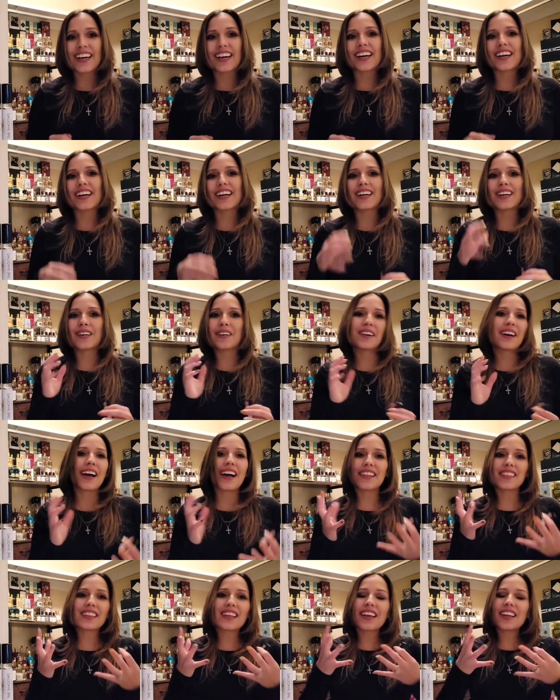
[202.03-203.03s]
Uh,
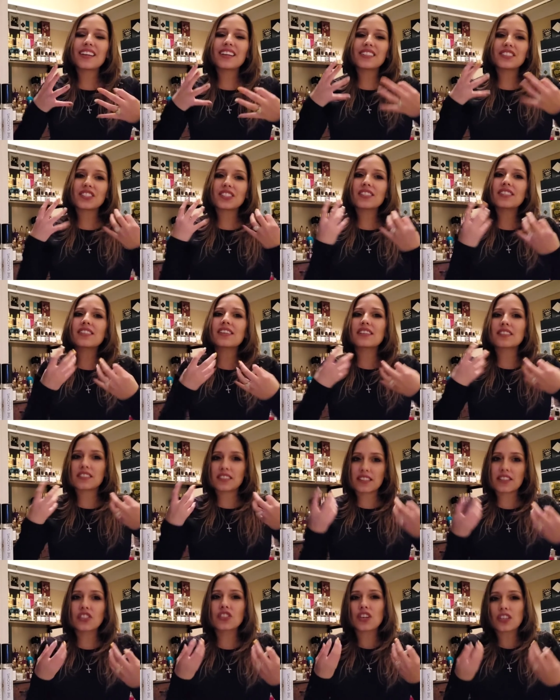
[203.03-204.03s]
and then it just
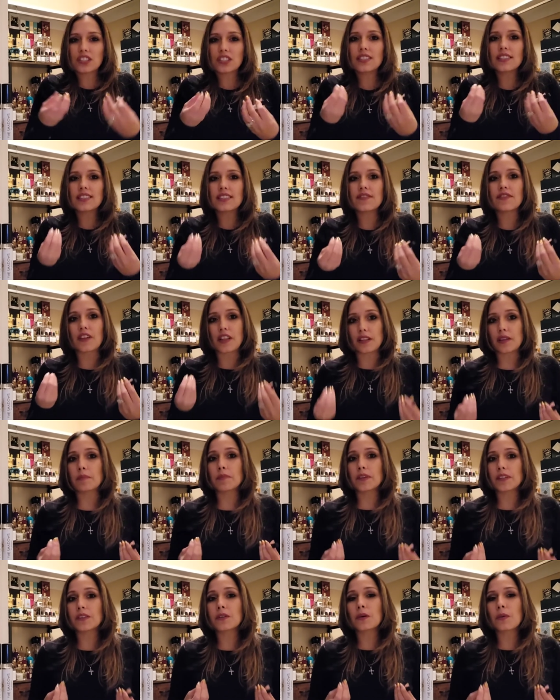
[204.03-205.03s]
it starts to develop
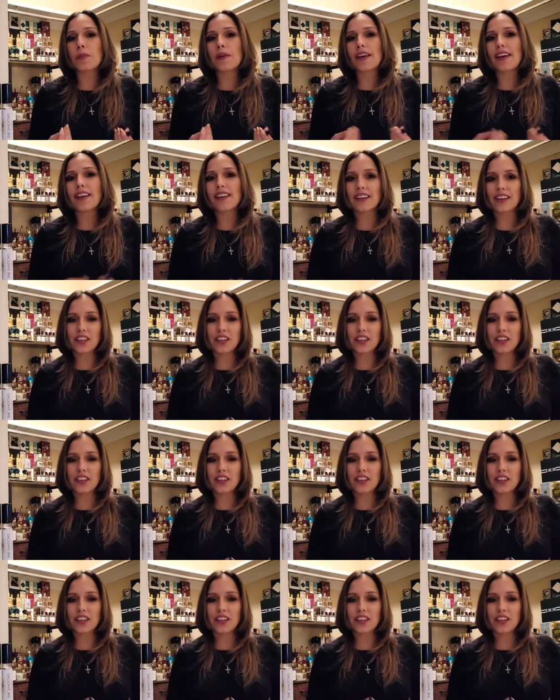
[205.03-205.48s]
a little bit.